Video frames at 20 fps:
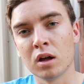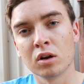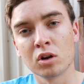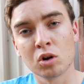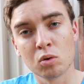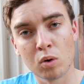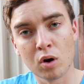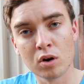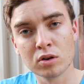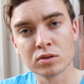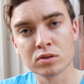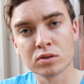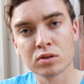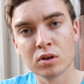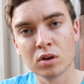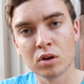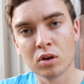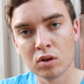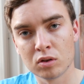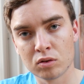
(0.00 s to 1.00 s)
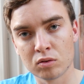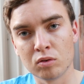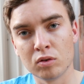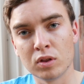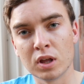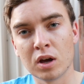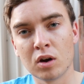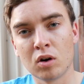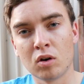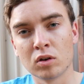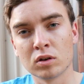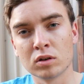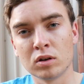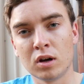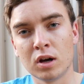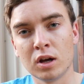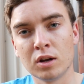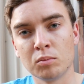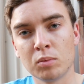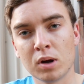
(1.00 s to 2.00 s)
quotes through their
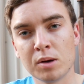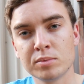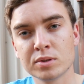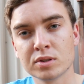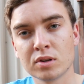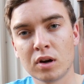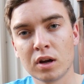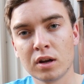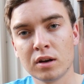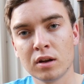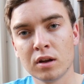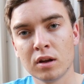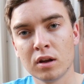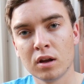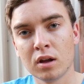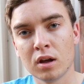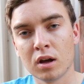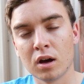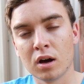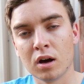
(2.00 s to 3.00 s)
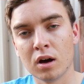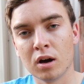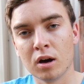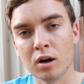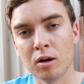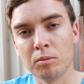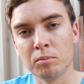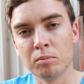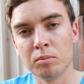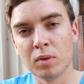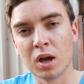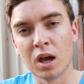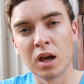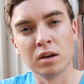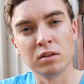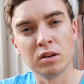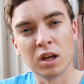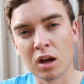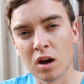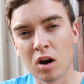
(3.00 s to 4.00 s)
online website.
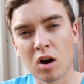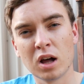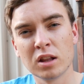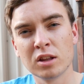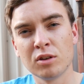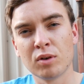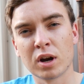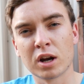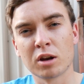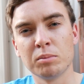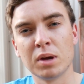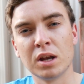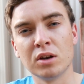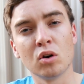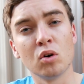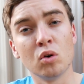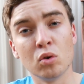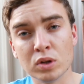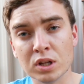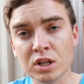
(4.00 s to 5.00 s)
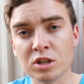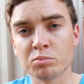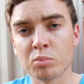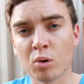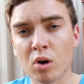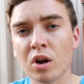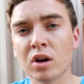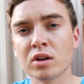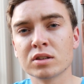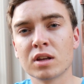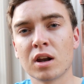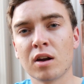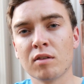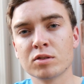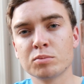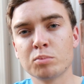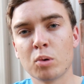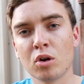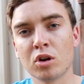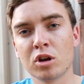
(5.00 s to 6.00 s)
And yeah, highly recommend all these products that I've
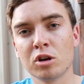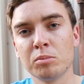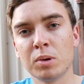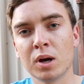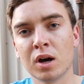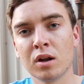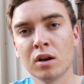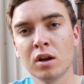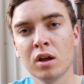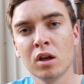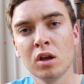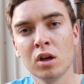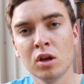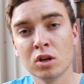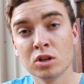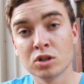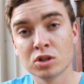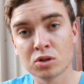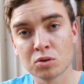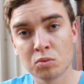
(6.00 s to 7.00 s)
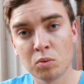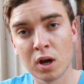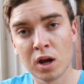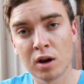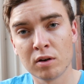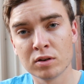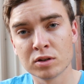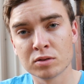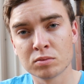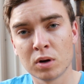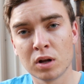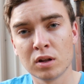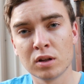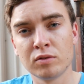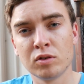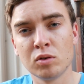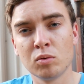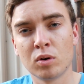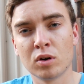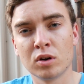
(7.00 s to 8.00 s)
spoken about. Square as well,
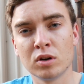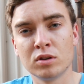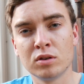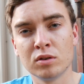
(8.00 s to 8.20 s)
if you want